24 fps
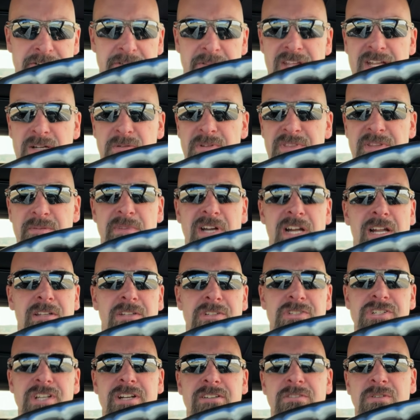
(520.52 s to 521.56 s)
that with the
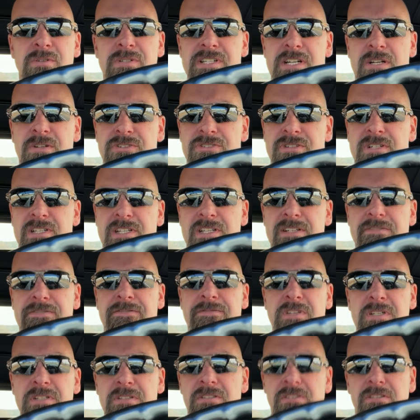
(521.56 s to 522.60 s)
mileage I wrote down, trying to get a
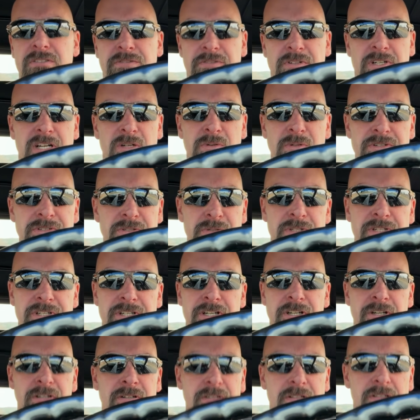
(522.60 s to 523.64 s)
feel for how we're doing
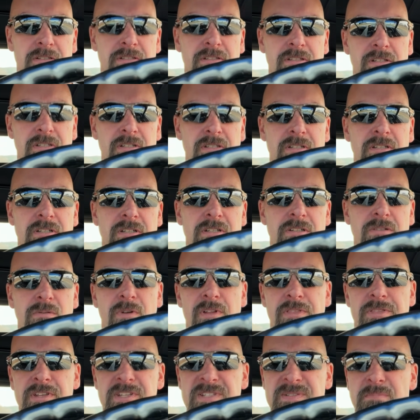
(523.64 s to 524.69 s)
here
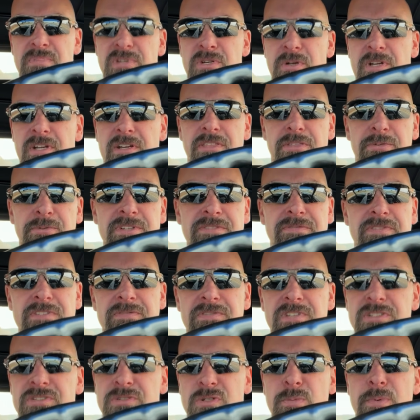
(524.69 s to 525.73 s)
with this Buick
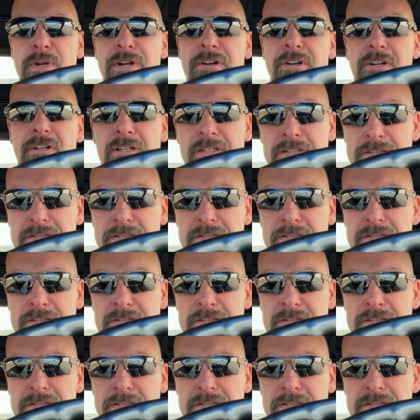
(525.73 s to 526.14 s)
352 barrel.